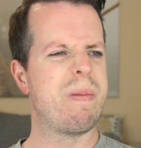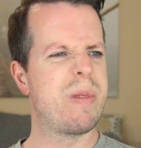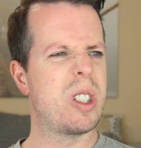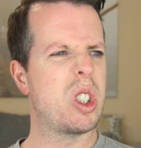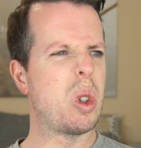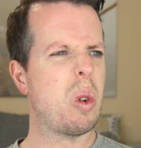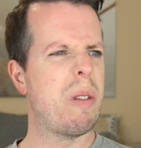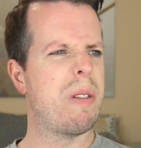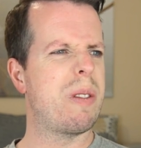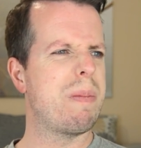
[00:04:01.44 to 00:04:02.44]
sort
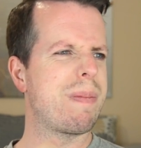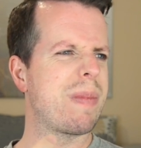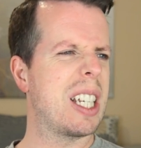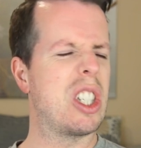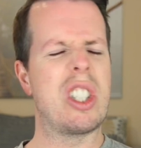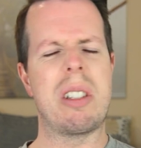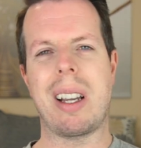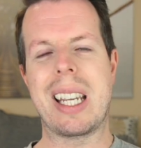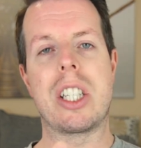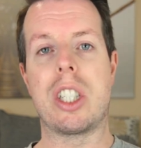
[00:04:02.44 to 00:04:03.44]
of, I
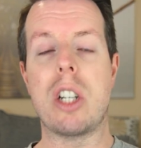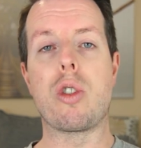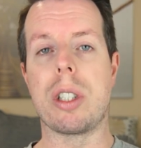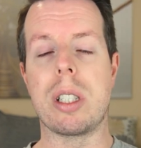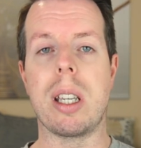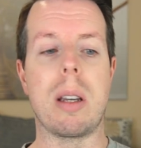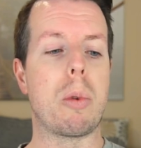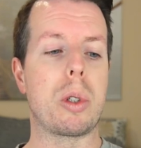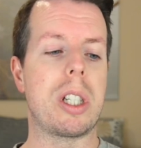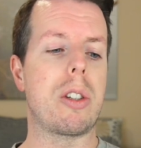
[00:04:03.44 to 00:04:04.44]
guess, citrusy, a
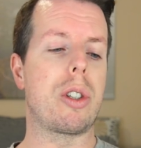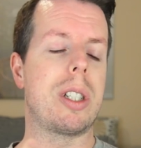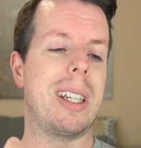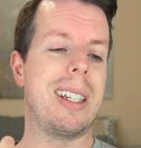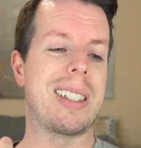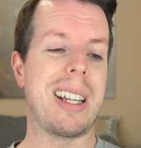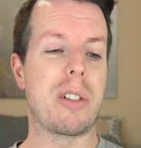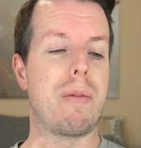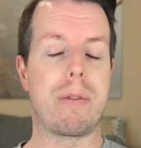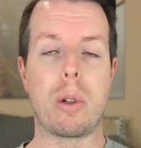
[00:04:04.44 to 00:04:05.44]
more citrusy slash
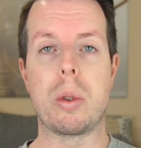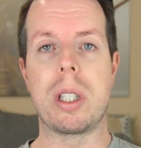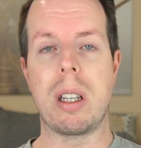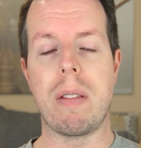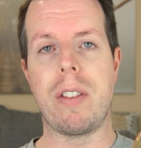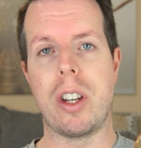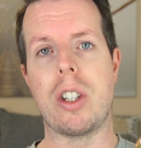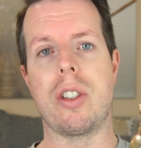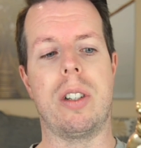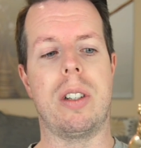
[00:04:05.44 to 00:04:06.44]
fruitier
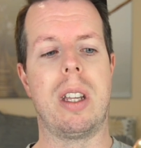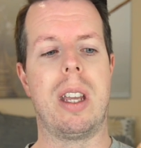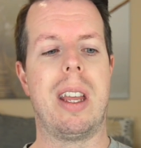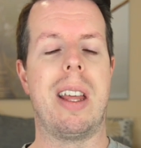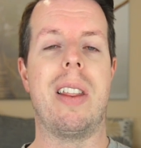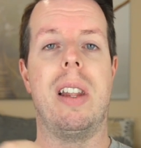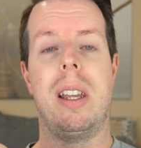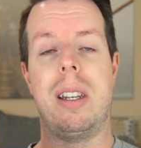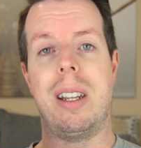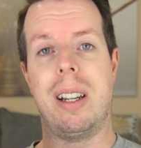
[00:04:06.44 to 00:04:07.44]
version
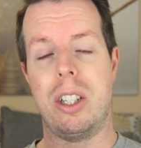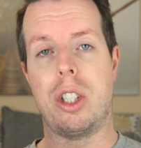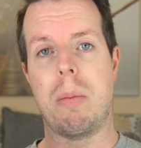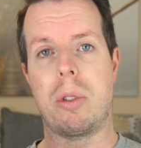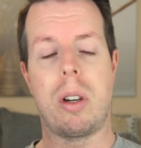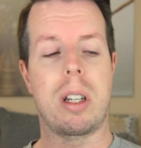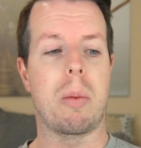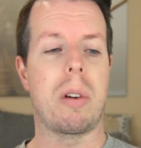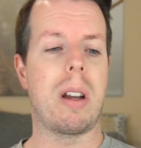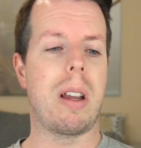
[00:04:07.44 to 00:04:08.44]
than Le Gemme TYGAR.
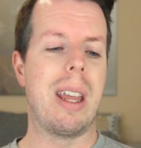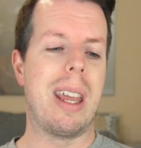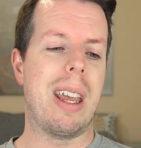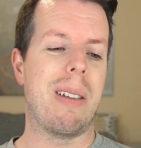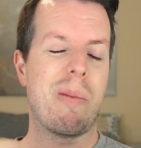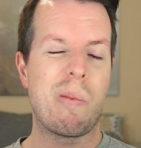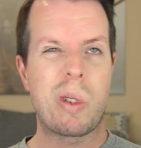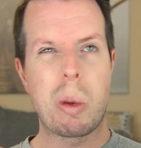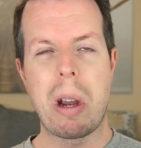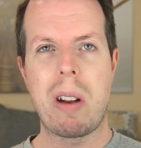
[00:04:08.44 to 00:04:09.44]
Right?
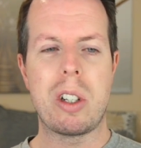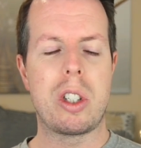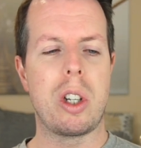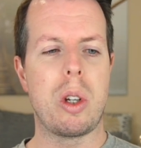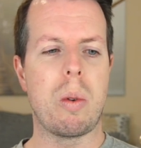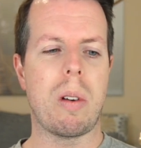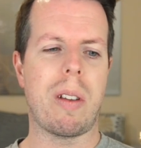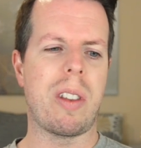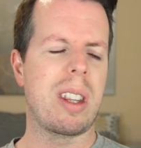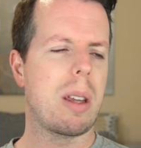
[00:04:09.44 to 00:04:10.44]
Comparing the two, I
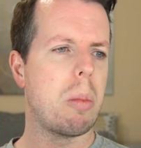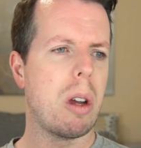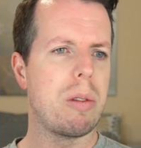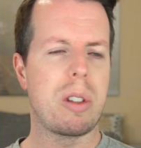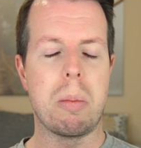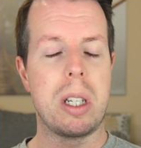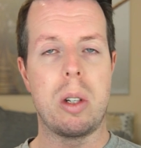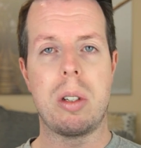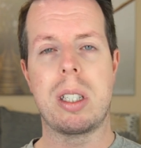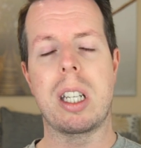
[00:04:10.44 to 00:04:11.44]
think they both could be
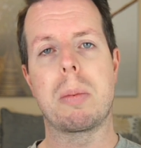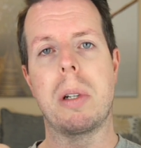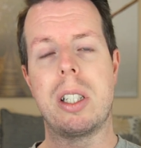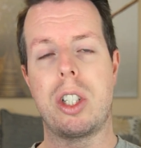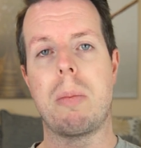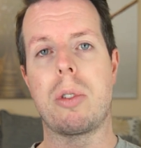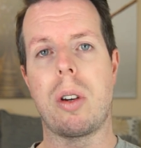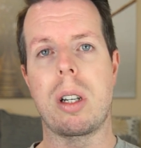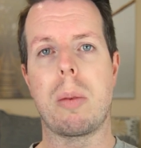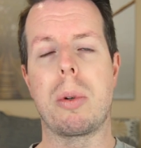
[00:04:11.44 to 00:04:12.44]
unisex, but Le Gemme
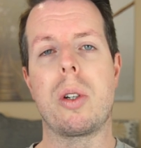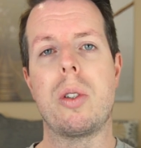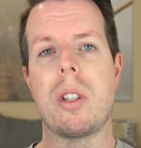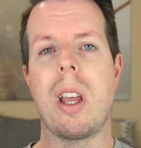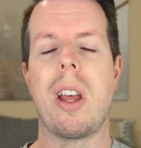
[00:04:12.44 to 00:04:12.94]
TYGAR, because